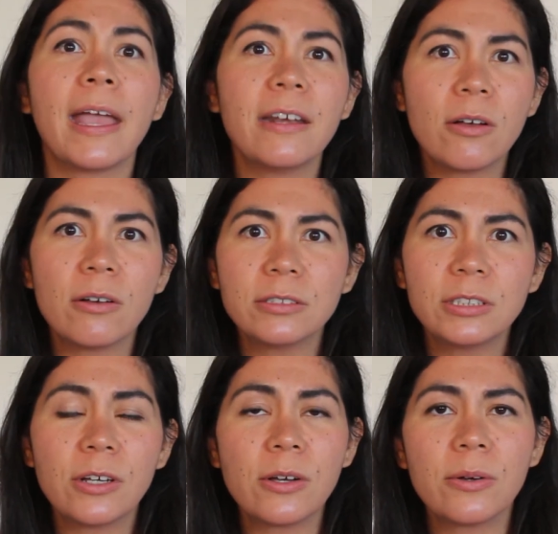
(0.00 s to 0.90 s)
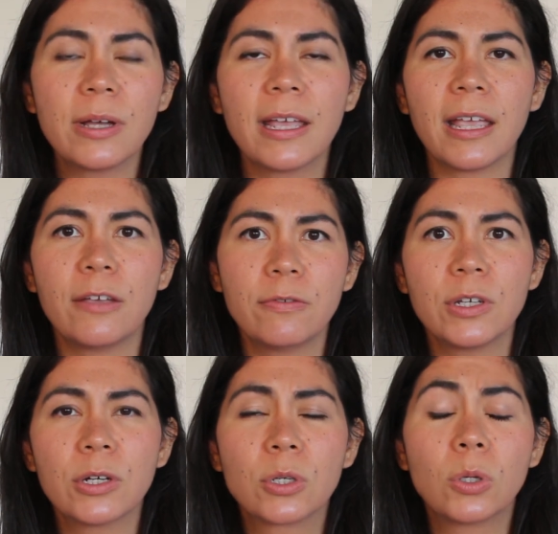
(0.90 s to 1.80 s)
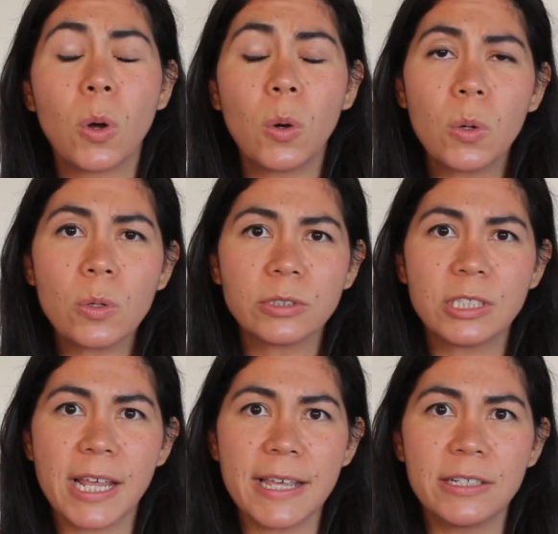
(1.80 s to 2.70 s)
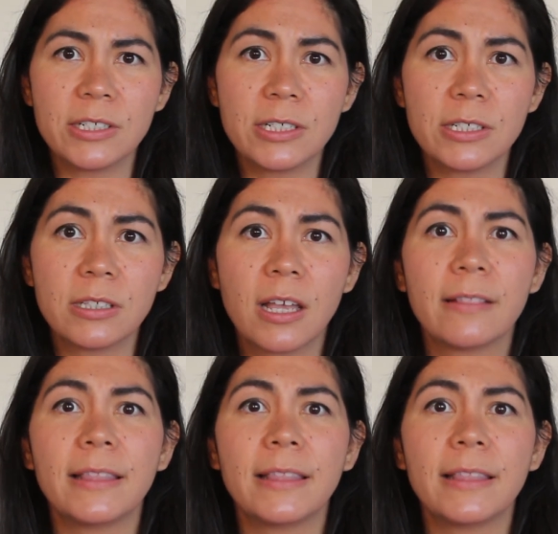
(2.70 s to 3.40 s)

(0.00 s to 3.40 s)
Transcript: And also, if your goal changes,